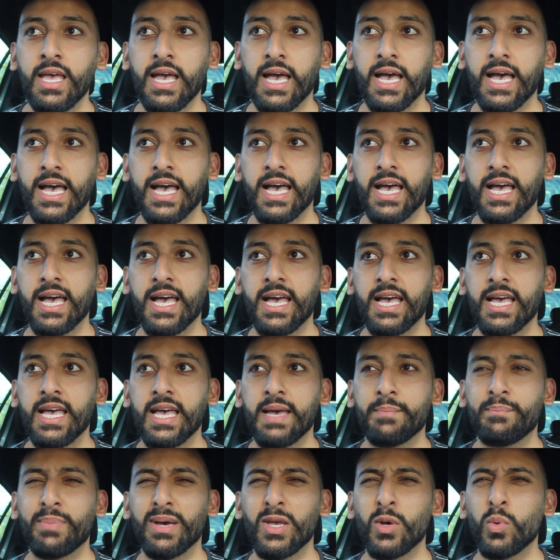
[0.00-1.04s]

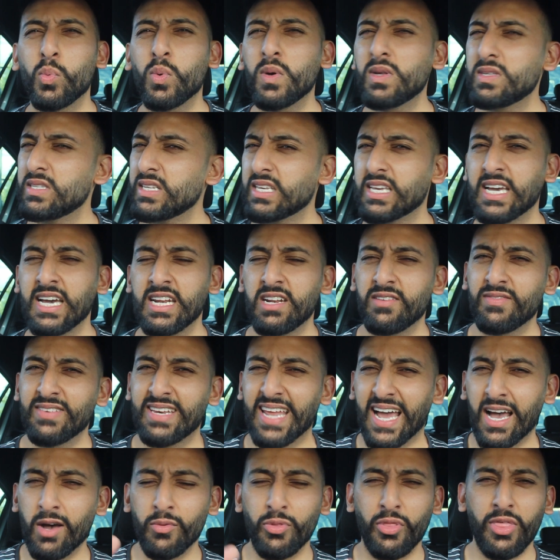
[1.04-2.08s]
But it wasn't kind of
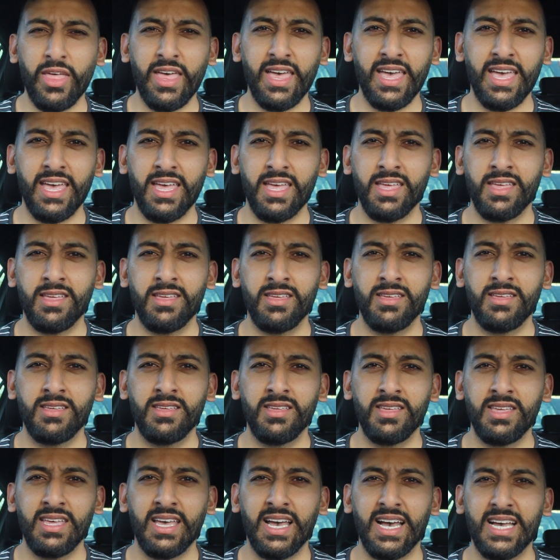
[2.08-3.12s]
down there,
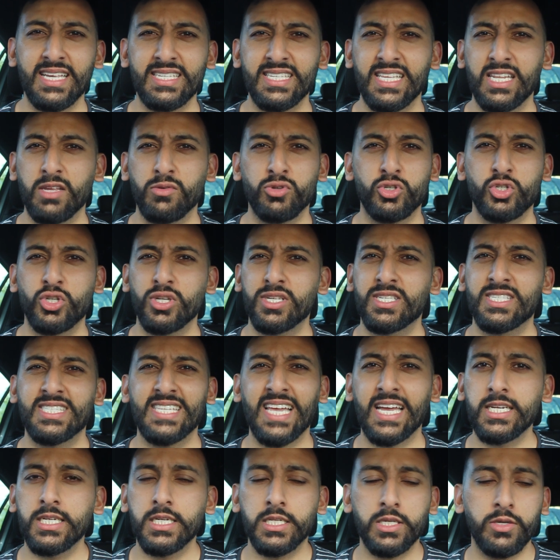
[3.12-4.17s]
as in it was just
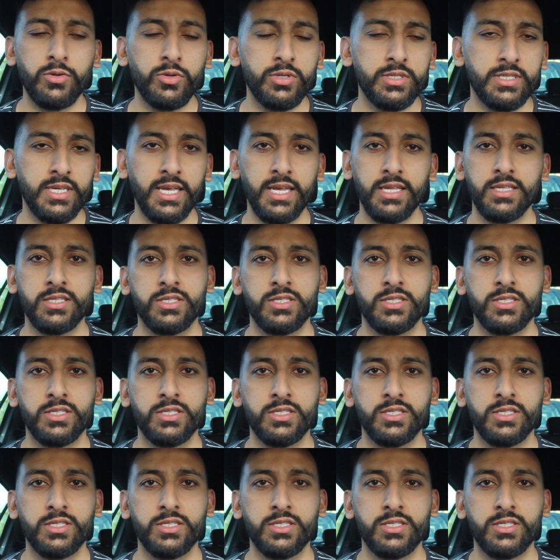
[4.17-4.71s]
standard cuisine.